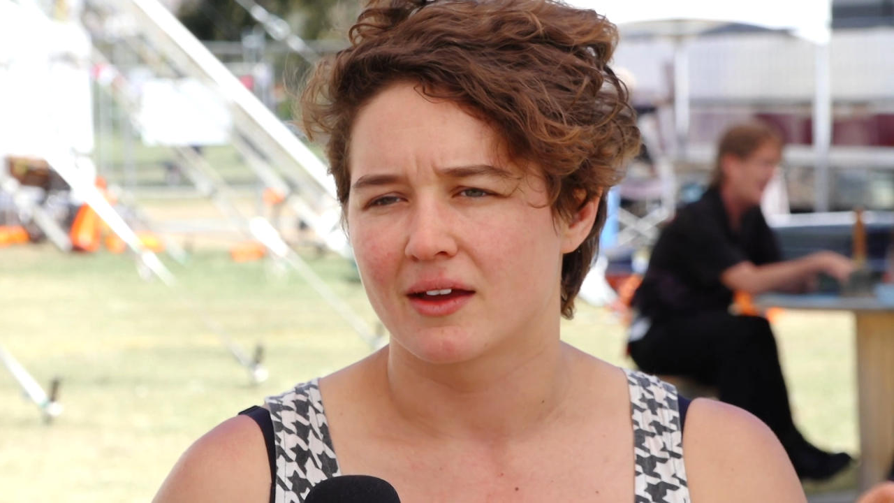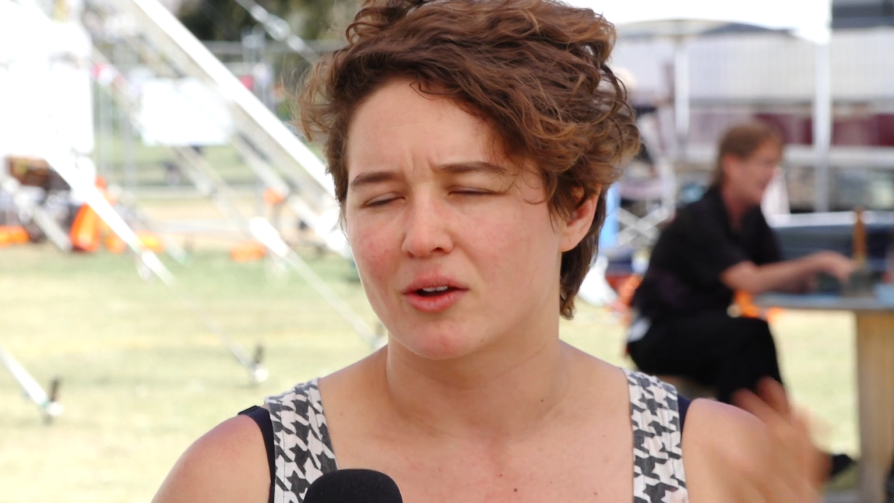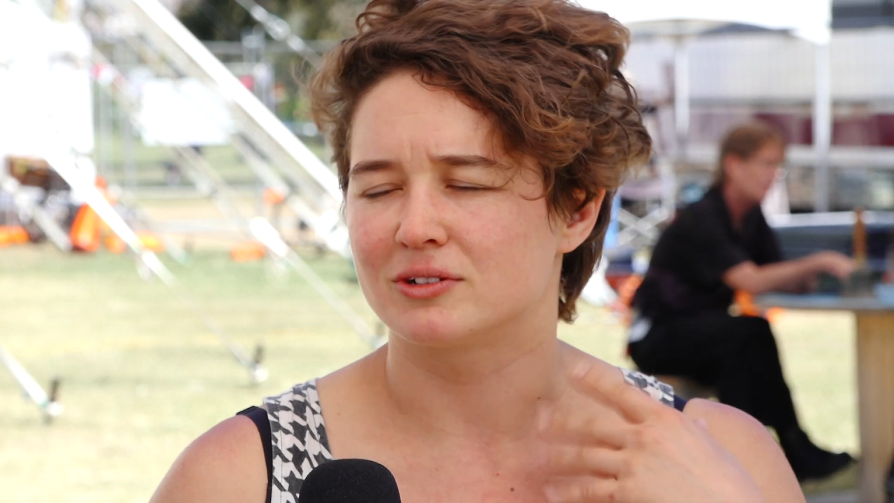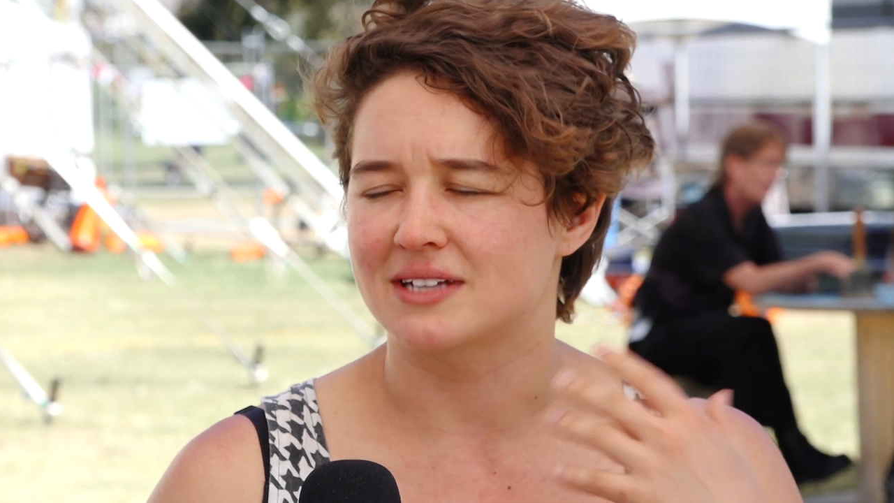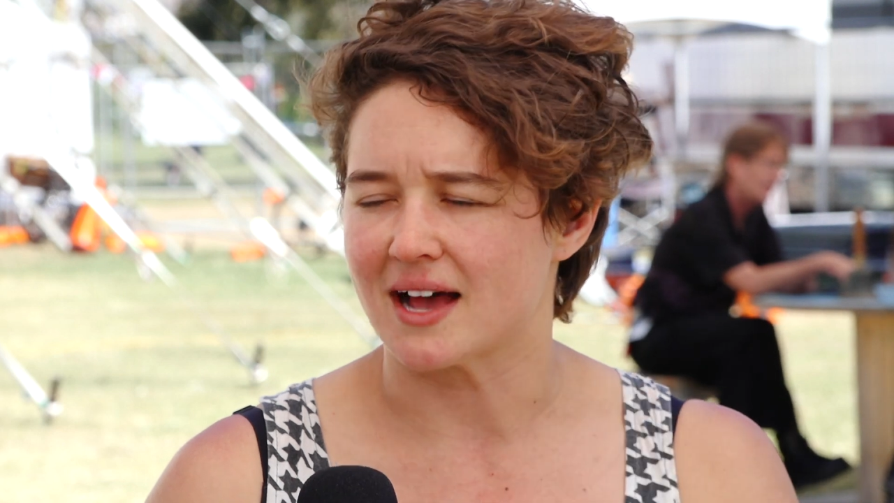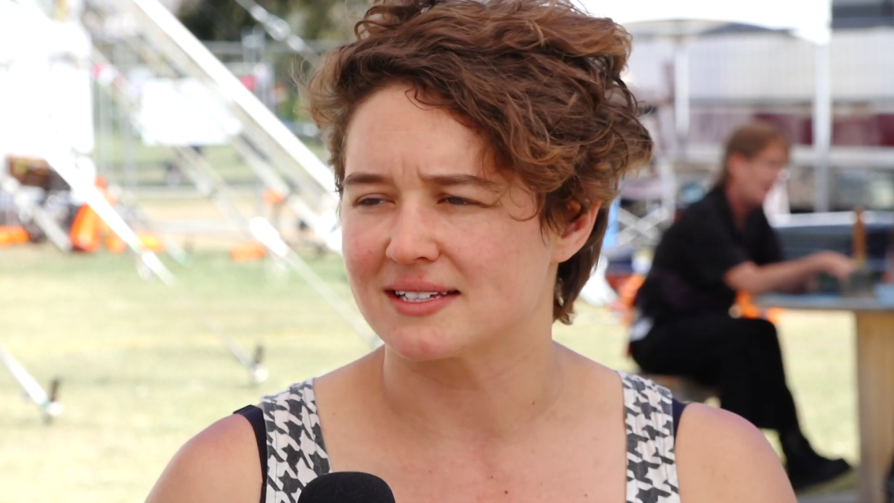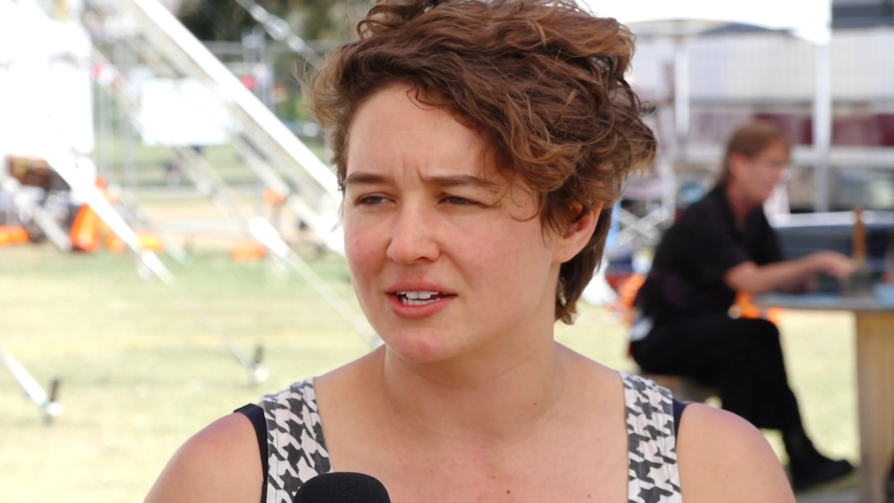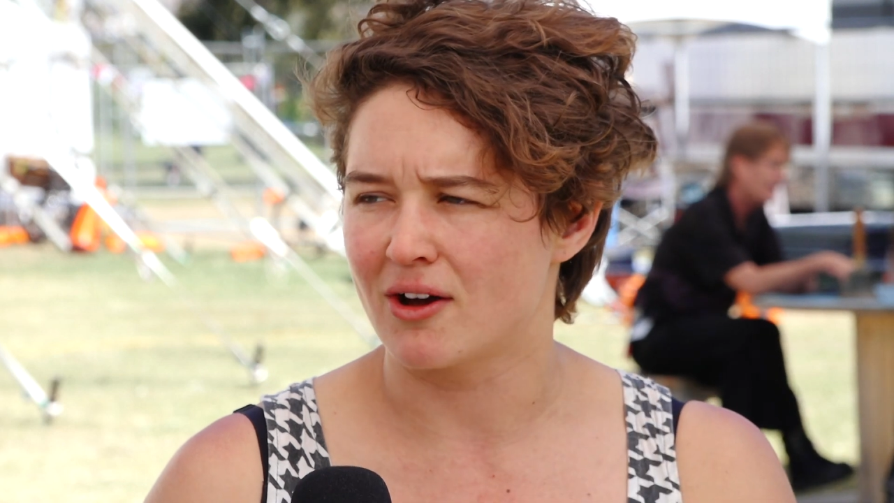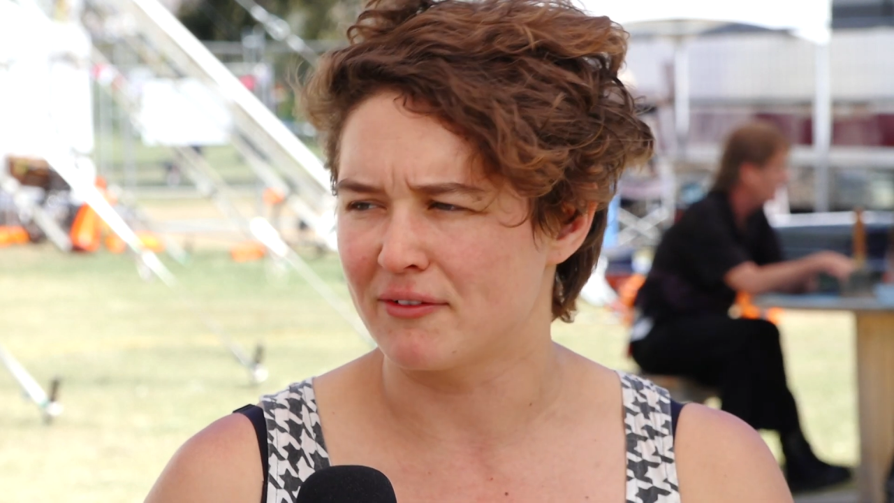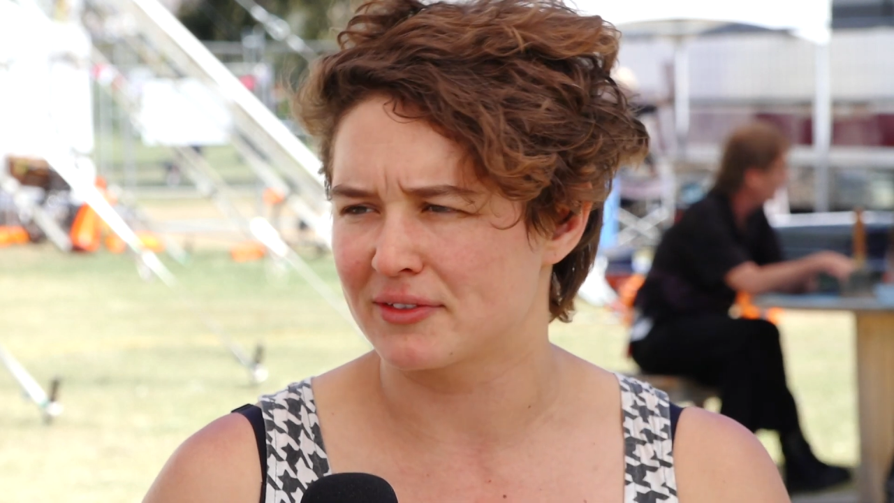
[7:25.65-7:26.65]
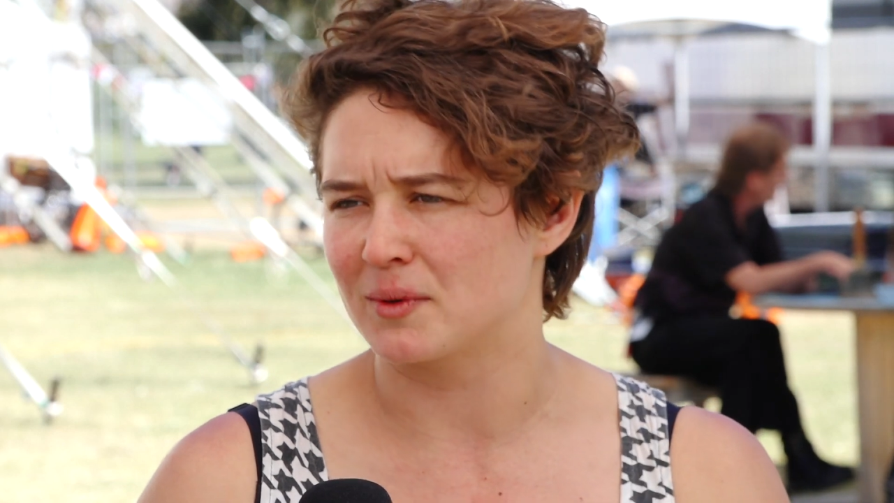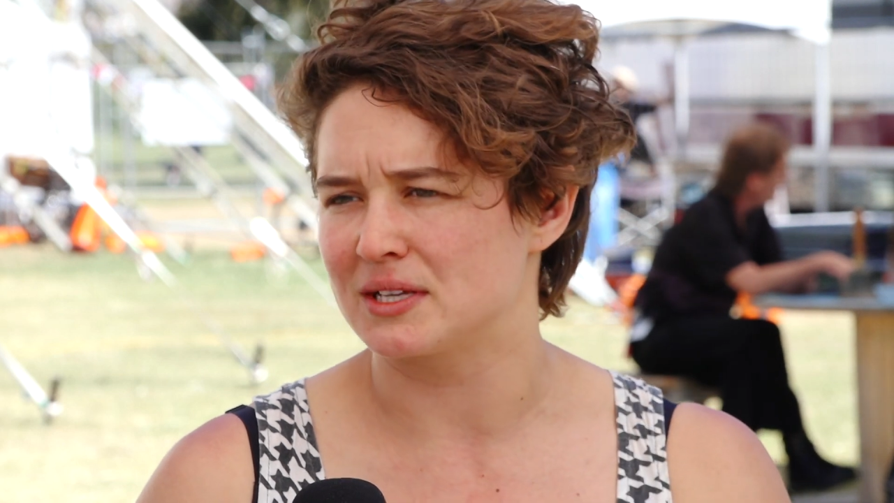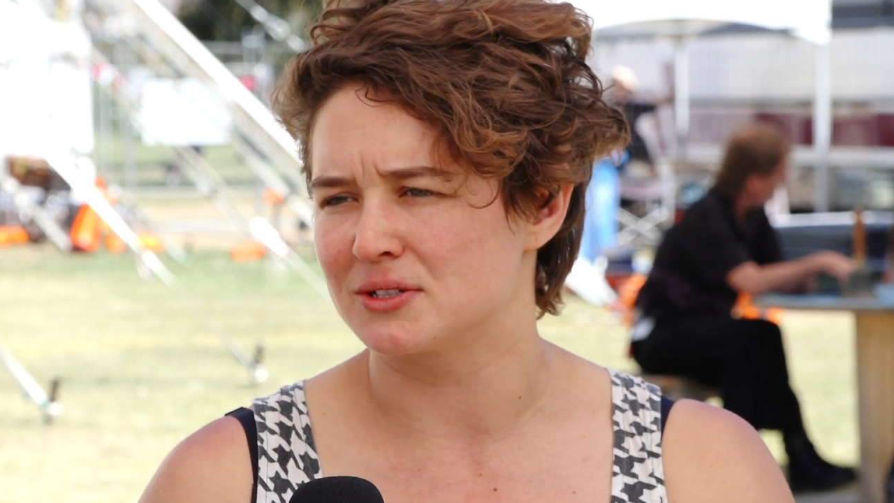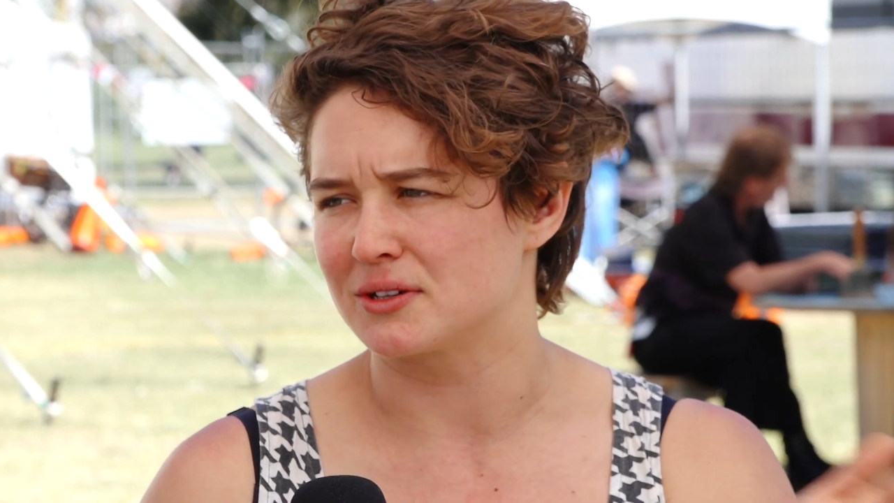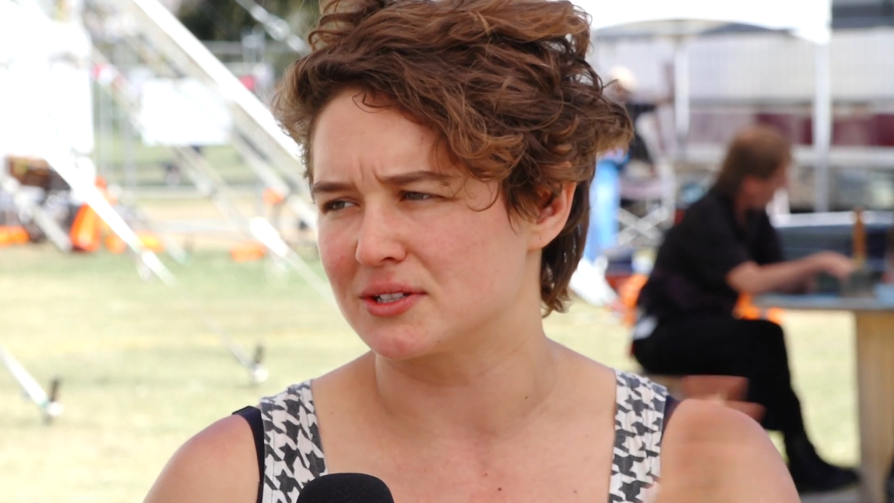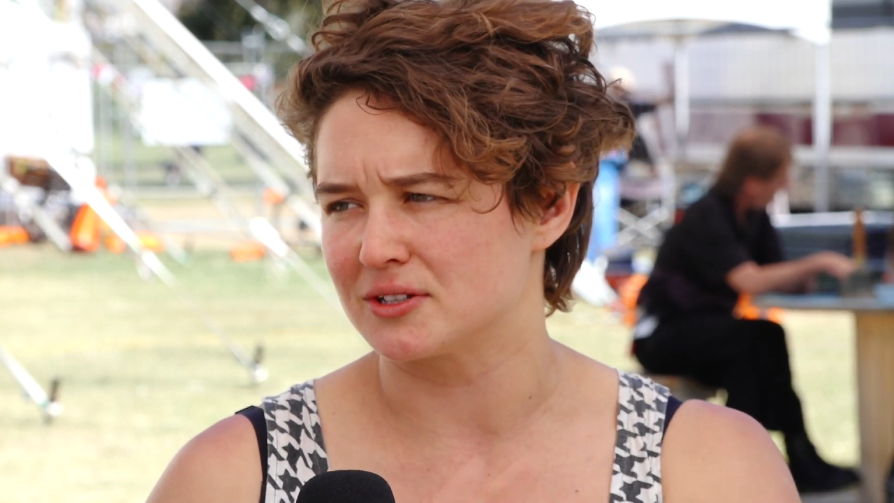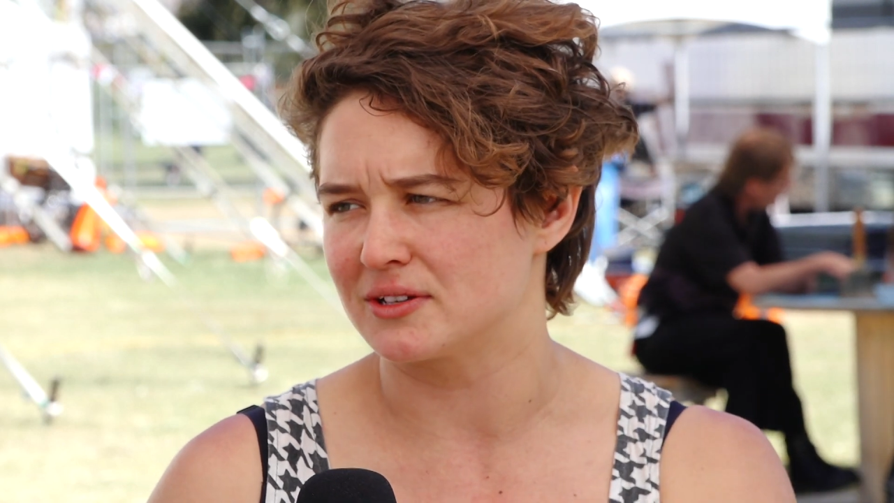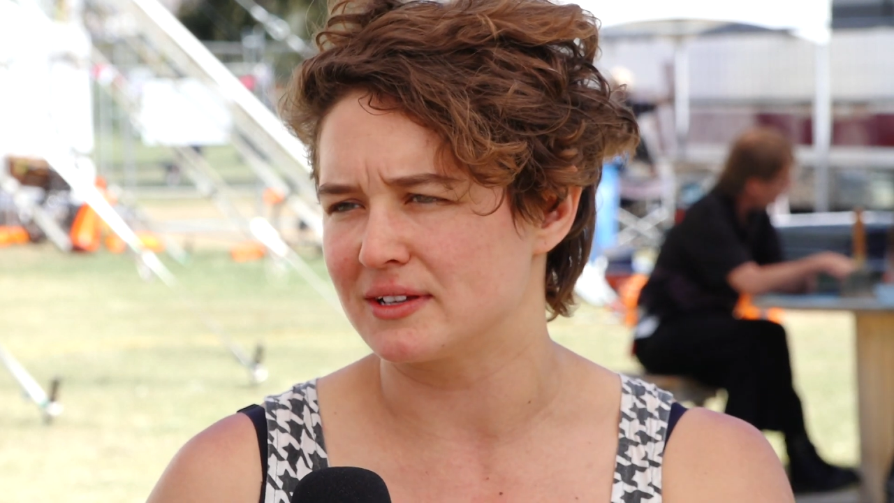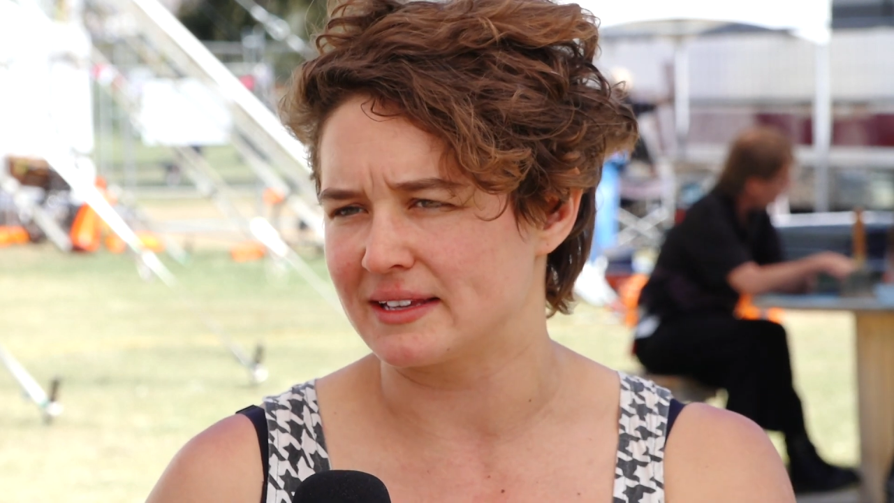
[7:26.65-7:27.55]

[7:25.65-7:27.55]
called Casting Off, that we took to